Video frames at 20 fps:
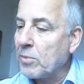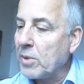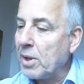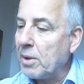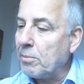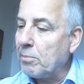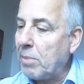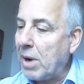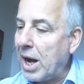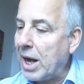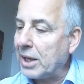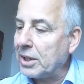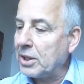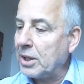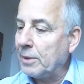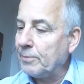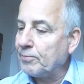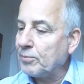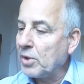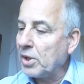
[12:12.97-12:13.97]
but
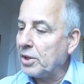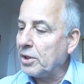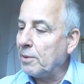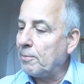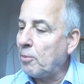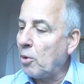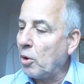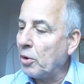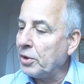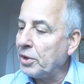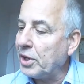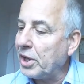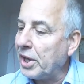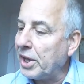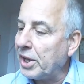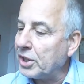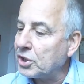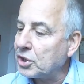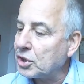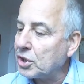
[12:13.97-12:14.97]
the point
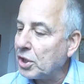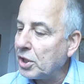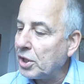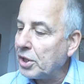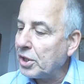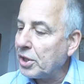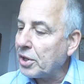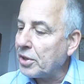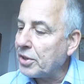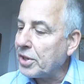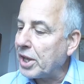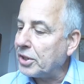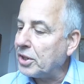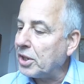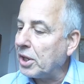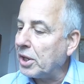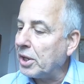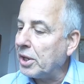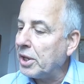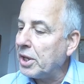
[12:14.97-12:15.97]
is that
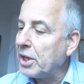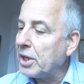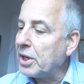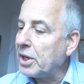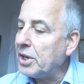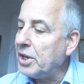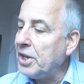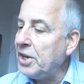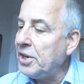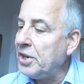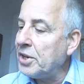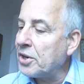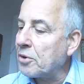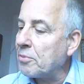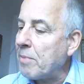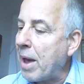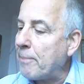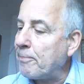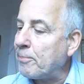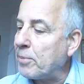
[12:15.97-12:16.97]
the linear
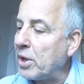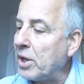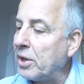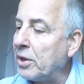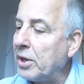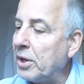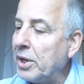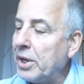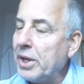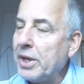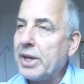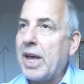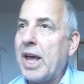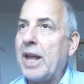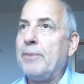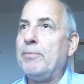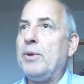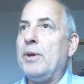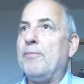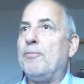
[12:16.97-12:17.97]
mapping can
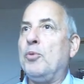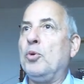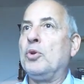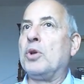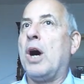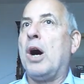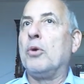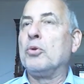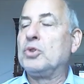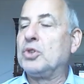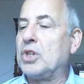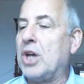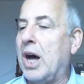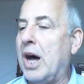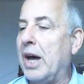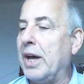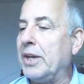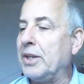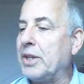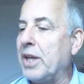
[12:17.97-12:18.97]
be put
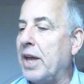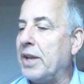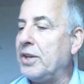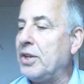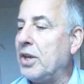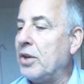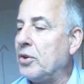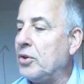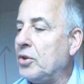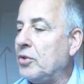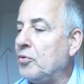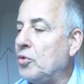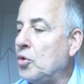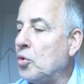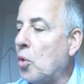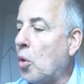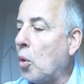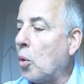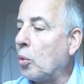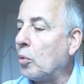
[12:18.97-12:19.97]
outside and
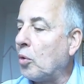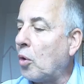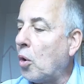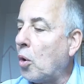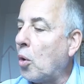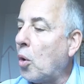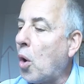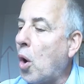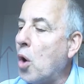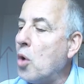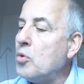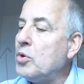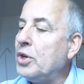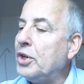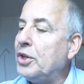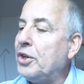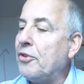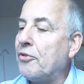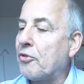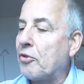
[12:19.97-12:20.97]
you only
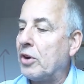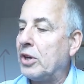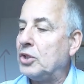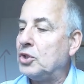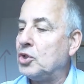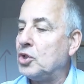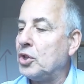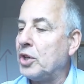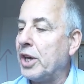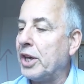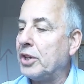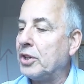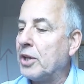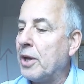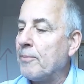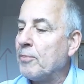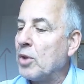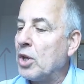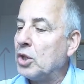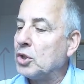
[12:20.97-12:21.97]
differentiate.
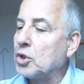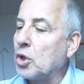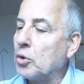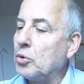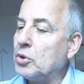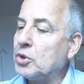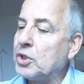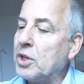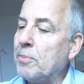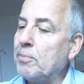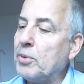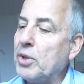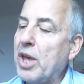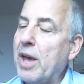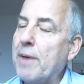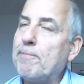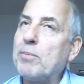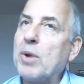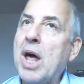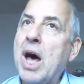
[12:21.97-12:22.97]
So you simply
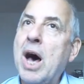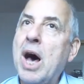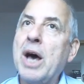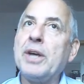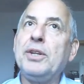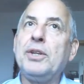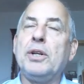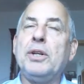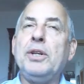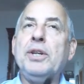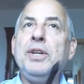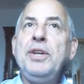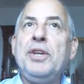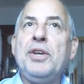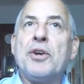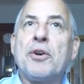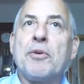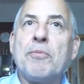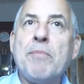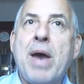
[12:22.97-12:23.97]
apply the
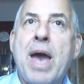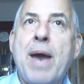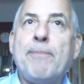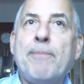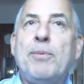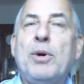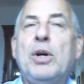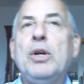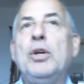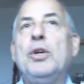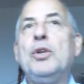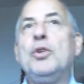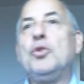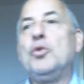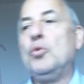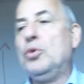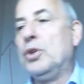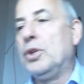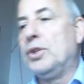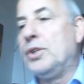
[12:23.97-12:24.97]
linear map
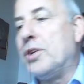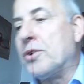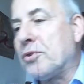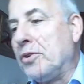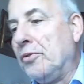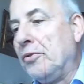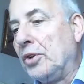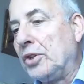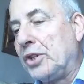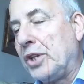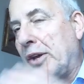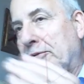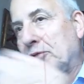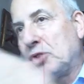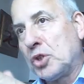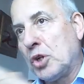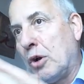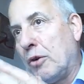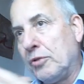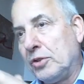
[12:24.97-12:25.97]
to the derivatives
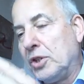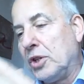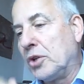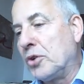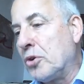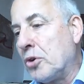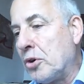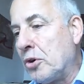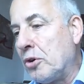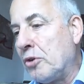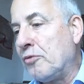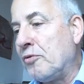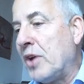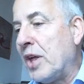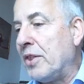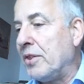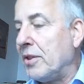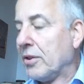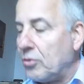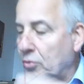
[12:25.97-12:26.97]
of the curve,
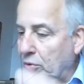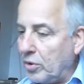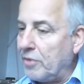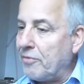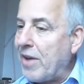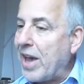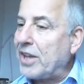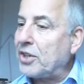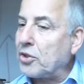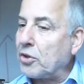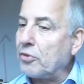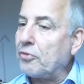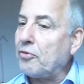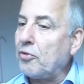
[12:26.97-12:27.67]
to the vector